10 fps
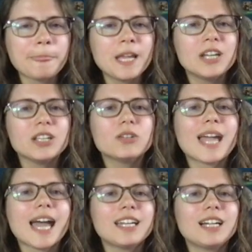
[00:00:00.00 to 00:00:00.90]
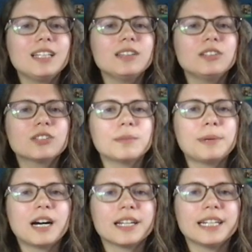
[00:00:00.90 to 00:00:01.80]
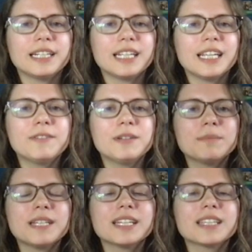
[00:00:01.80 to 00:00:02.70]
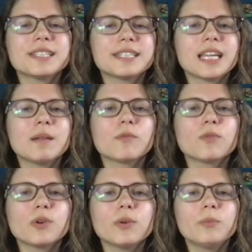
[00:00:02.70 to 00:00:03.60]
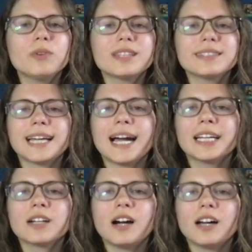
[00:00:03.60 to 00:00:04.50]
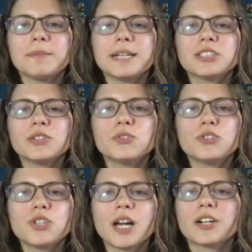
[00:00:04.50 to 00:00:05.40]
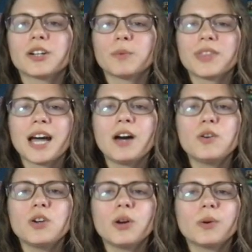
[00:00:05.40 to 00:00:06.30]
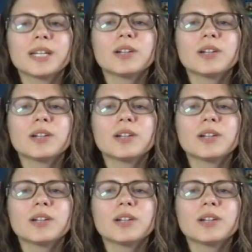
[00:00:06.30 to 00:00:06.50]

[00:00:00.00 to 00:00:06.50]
You cannot look upon it. Even being in the same room with this icon makes you shudder without knowing